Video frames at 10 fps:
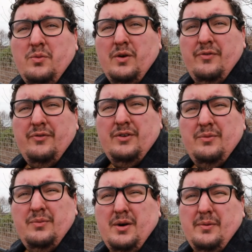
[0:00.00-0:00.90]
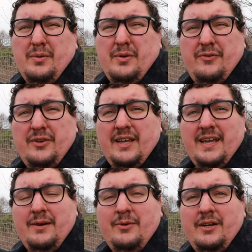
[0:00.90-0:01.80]
worth of it, might be worth a day
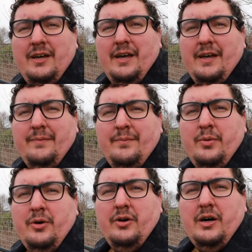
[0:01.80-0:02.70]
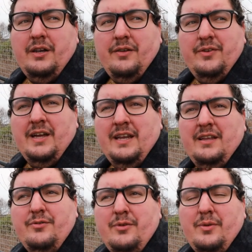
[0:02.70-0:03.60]
out, but I don't think any
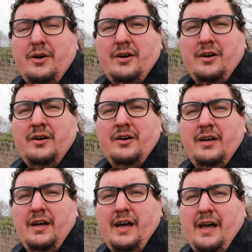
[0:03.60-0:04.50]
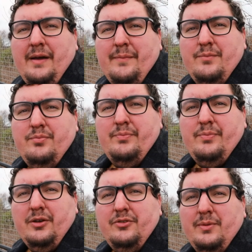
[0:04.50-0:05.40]
of them are
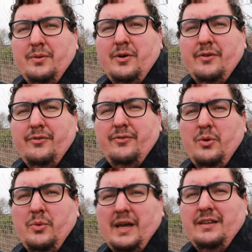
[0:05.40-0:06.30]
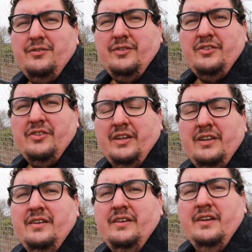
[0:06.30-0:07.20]
possibly worth a full day's visiting.
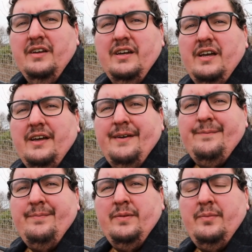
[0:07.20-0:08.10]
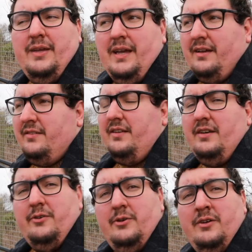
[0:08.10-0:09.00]
But yeah,
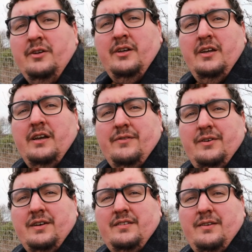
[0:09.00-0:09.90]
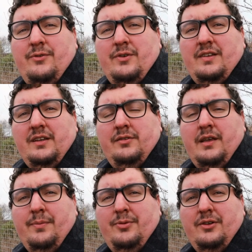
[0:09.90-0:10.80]
so I think that's it for this
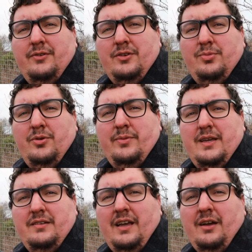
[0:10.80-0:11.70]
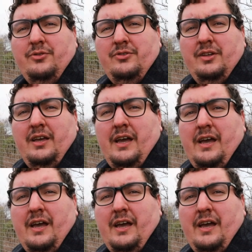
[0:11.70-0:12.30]
episode of Exploring the East Coast.